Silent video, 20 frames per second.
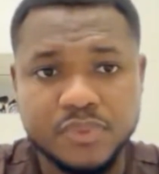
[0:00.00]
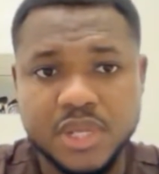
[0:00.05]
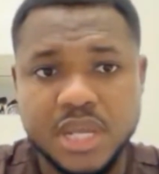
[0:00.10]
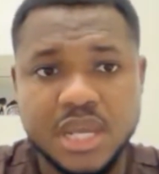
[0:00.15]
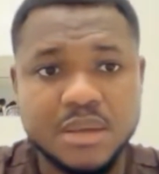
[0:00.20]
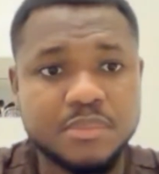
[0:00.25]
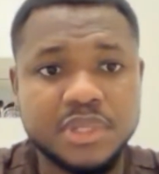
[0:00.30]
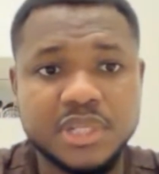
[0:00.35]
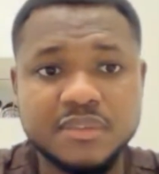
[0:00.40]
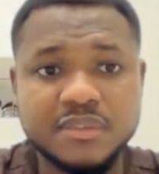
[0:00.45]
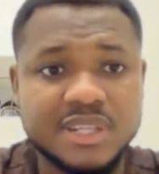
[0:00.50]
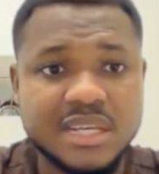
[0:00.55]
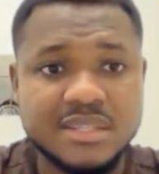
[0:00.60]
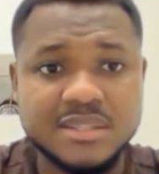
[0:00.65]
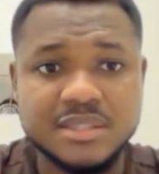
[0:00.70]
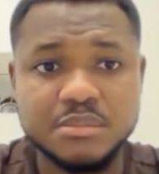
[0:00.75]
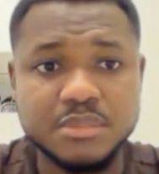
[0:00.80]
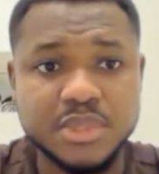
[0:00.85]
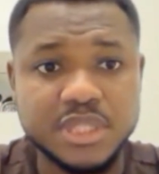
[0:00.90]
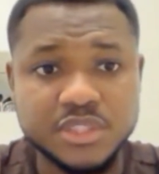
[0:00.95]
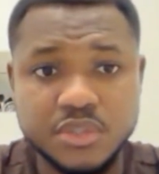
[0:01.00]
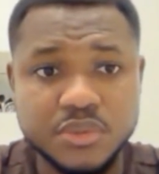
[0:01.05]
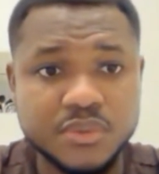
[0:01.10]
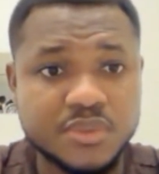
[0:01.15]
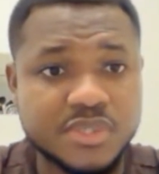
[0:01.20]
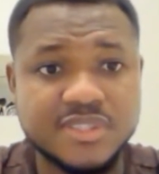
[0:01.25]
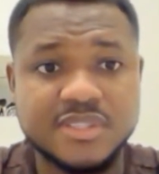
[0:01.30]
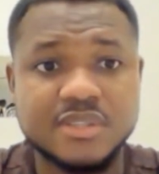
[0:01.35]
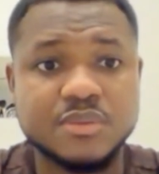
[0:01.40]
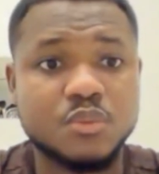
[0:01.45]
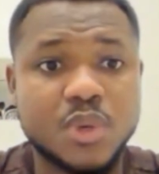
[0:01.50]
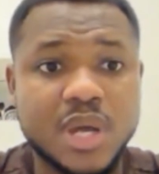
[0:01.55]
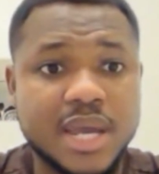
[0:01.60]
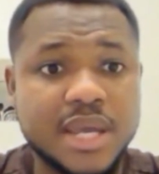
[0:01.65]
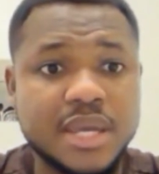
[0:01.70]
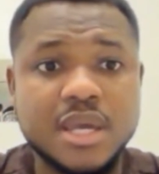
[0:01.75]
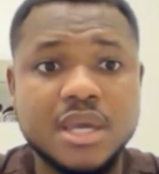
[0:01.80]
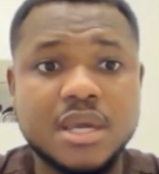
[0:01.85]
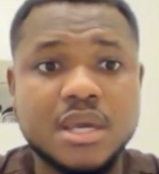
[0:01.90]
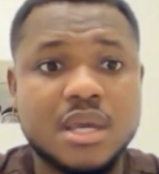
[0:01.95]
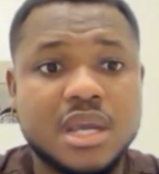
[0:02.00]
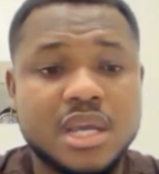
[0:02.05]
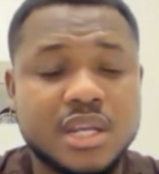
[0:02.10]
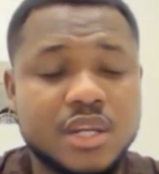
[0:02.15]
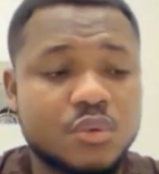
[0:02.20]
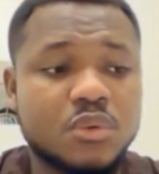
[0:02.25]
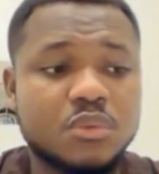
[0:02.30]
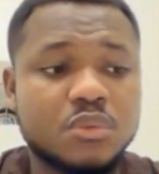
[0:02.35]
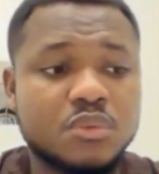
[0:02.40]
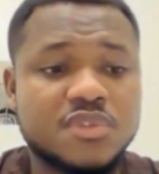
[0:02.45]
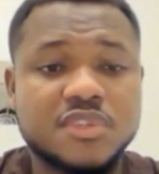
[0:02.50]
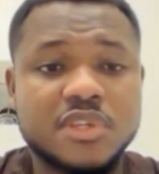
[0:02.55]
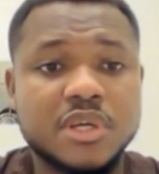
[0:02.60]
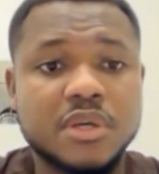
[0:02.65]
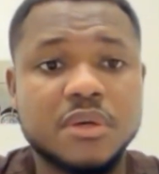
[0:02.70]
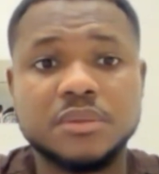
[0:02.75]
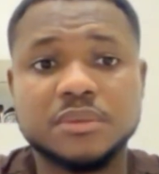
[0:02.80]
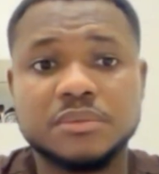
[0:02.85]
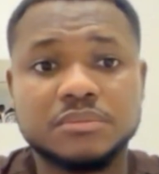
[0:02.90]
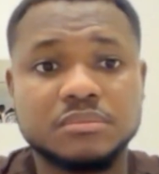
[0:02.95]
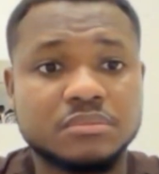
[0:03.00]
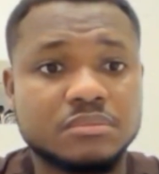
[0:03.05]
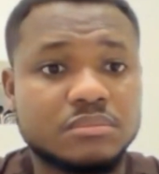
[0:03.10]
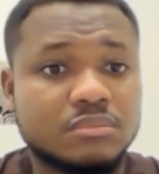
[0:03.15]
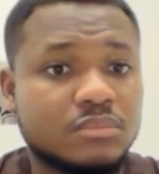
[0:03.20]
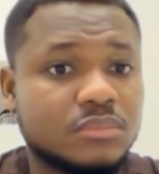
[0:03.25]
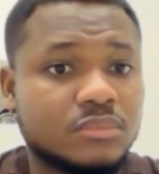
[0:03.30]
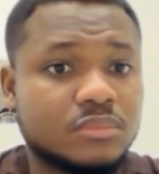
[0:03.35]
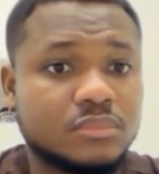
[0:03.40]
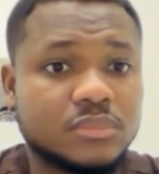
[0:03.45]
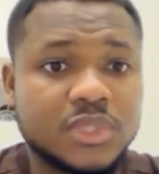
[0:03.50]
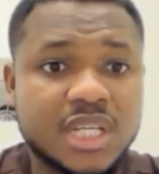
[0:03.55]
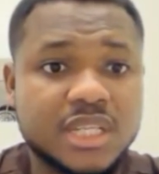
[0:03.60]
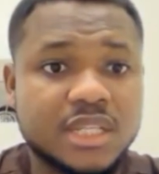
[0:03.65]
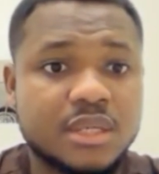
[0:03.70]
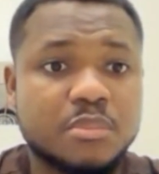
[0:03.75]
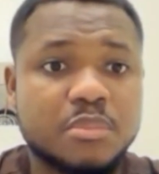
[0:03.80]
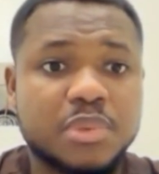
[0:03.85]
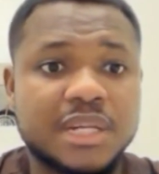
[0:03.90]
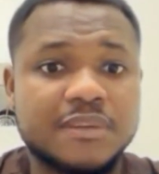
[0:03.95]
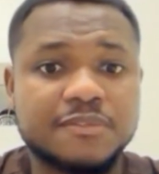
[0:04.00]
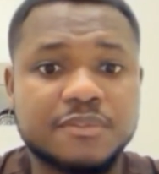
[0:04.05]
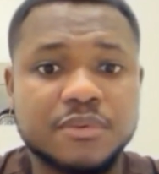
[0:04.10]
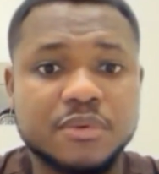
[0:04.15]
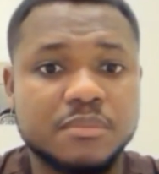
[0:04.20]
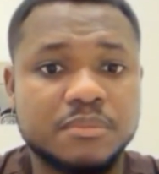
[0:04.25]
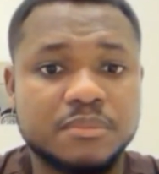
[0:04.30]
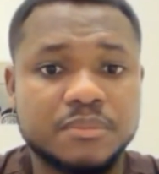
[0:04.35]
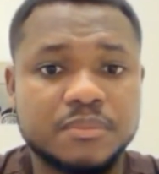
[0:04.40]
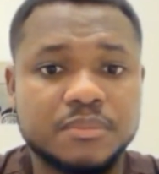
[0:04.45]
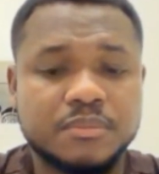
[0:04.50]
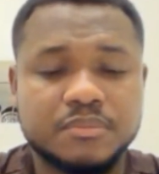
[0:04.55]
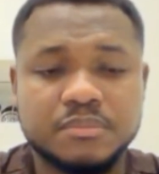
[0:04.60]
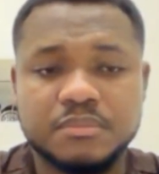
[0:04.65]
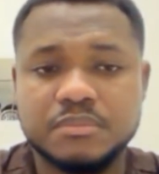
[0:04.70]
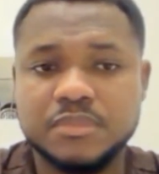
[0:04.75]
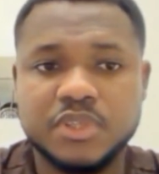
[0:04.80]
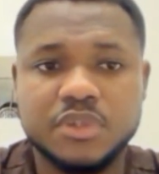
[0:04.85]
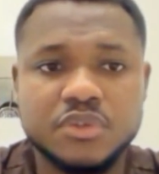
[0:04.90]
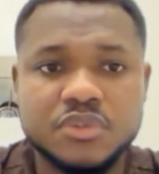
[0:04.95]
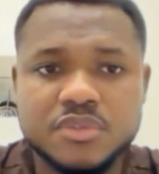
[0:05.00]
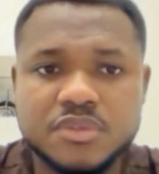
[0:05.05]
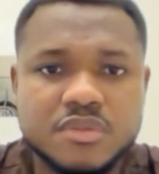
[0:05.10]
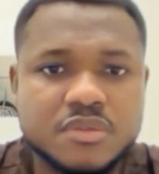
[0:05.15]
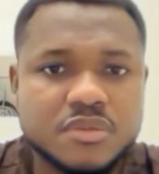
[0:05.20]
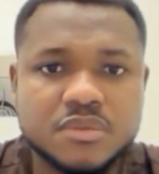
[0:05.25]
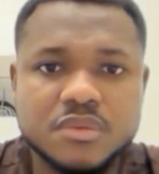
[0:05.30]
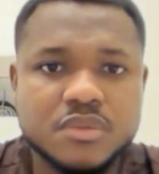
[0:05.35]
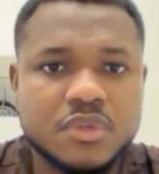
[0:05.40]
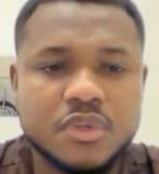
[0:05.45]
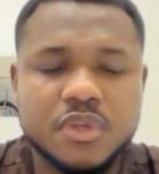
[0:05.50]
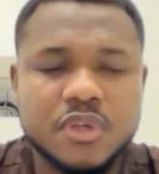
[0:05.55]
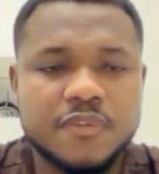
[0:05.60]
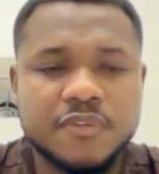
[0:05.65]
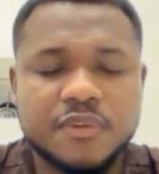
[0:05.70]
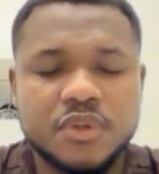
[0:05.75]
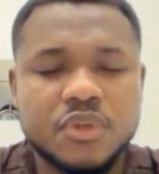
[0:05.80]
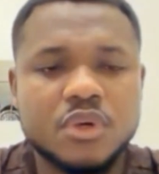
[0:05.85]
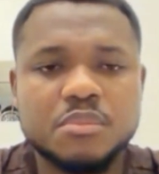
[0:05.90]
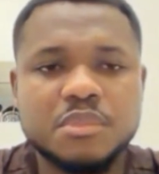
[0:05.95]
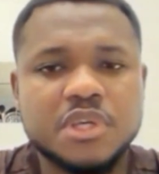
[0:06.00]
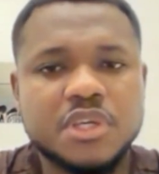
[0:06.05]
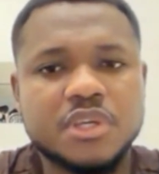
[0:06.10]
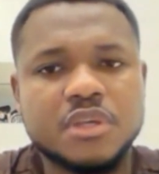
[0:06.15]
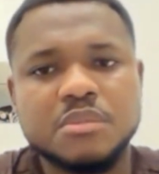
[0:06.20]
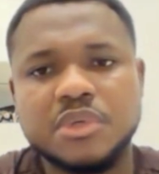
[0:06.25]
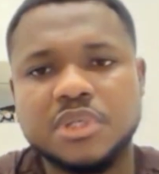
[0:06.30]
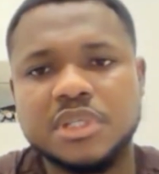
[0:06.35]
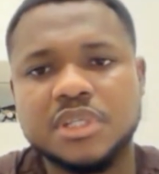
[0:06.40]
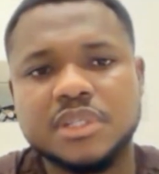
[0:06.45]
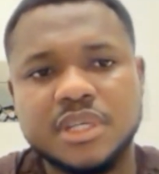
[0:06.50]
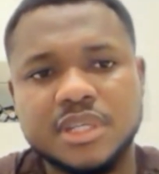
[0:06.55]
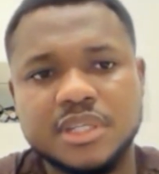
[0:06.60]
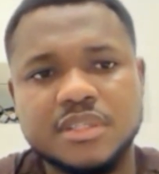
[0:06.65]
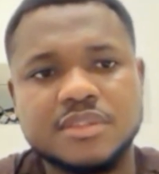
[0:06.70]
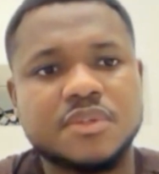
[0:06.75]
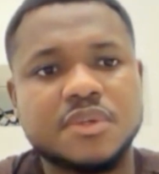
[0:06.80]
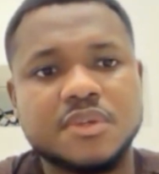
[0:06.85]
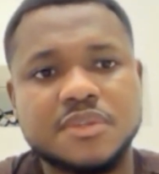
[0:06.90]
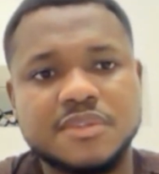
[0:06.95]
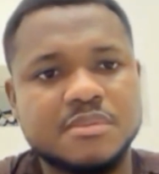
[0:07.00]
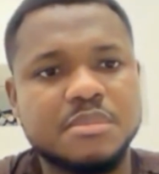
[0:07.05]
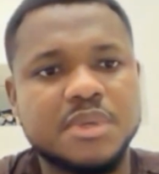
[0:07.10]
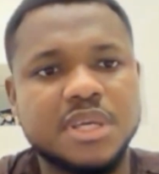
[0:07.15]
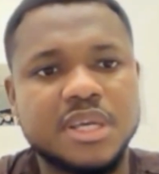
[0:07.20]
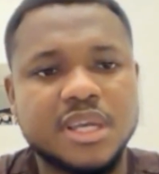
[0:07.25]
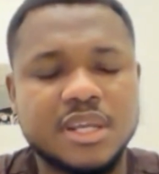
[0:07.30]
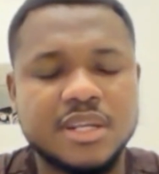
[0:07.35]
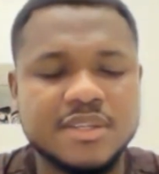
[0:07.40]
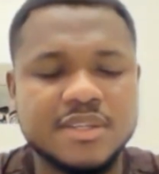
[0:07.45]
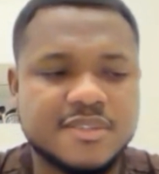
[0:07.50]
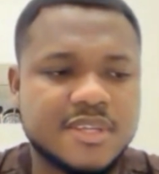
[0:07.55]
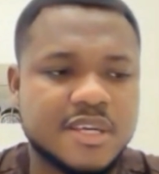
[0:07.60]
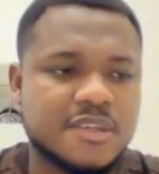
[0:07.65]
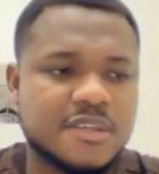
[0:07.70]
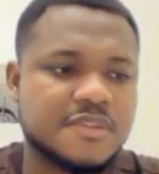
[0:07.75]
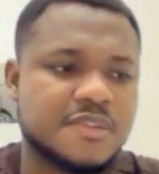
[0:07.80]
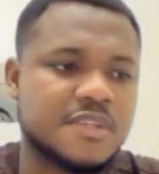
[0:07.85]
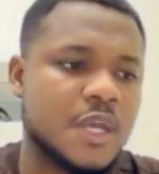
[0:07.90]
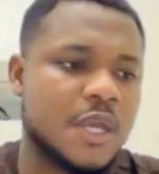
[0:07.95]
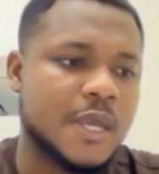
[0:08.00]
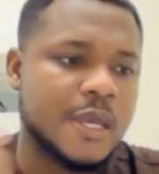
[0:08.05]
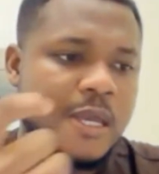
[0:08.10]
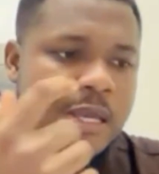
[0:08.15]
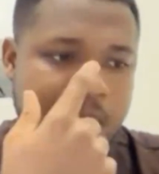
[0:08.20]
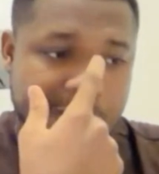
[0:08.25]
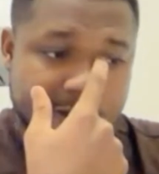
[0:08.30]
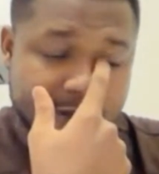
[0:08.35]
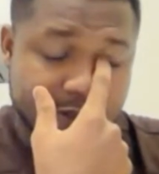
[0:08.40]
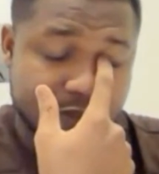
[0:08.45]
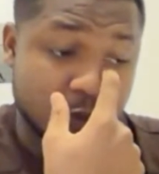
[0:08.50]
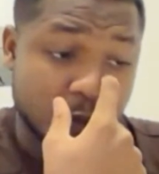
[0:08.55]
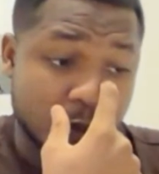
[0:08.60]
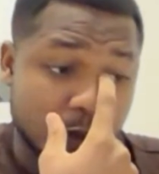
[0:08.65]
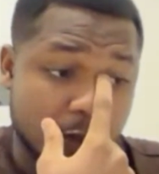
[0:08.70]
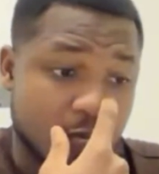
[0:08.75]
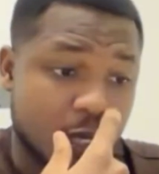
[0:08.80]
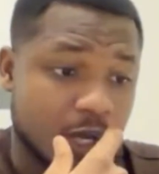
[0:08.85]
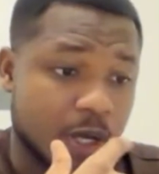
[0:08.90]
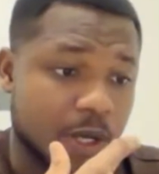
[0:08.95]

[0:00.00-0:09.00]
I believe that's the major reason why anyone will stay on any platform, because if you're not making money, then it doesn't make any sense. So